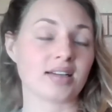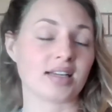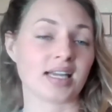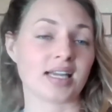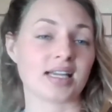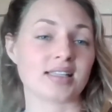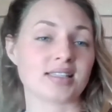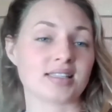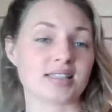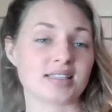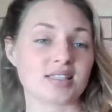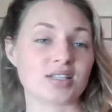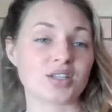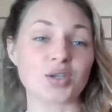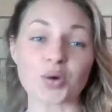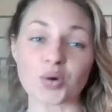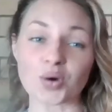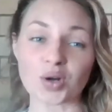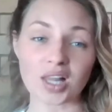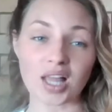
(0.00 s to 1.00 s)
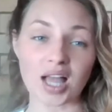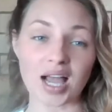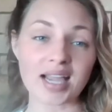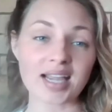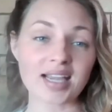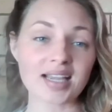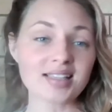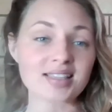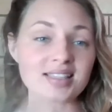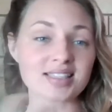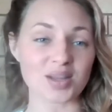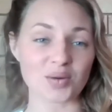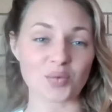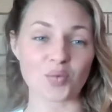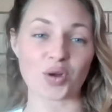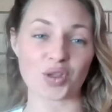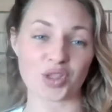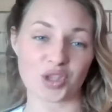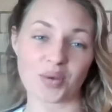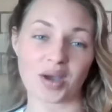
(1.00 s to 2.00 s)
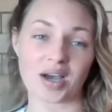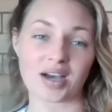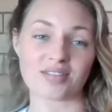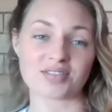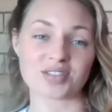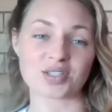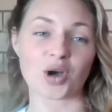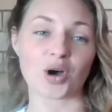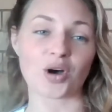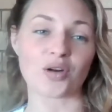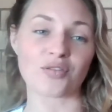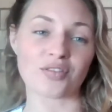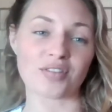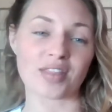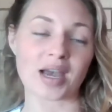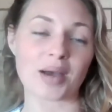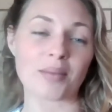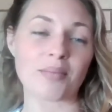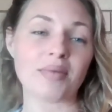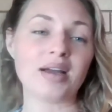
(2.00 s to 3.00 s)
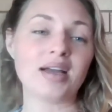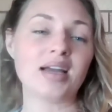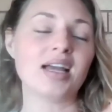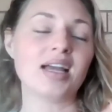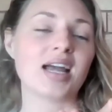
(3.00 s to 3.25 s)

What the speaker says: It's your clients and what you have to offer them.